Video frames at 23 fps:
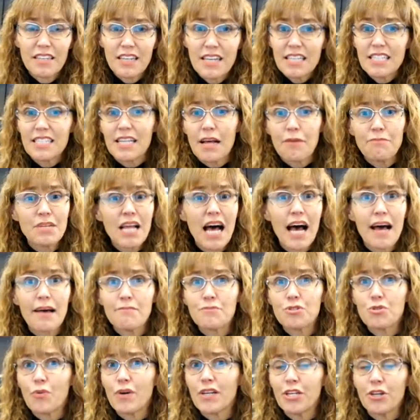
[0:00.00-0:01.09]

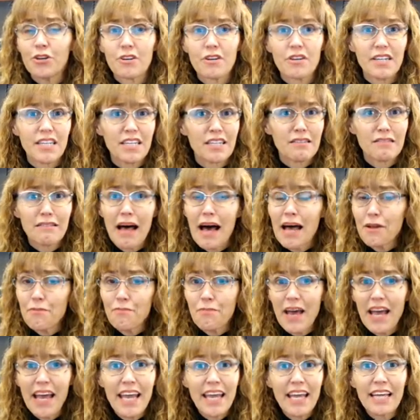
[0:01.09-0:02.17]
Sometimes when you're in a lot of
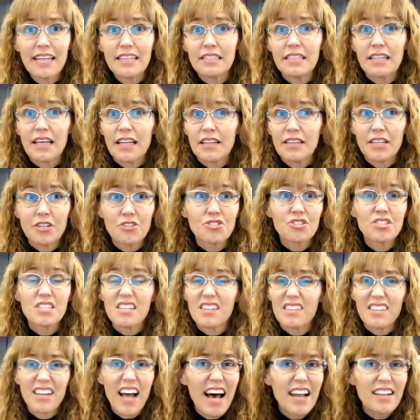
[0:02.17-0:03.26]
pain, there's
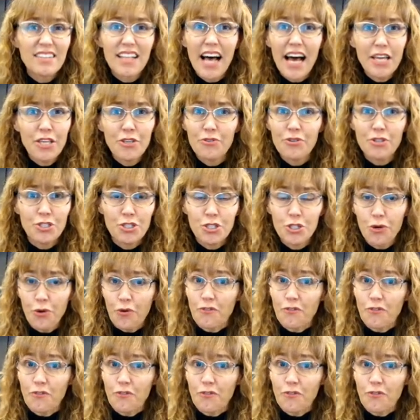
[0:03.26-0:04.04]
not a lot you can do.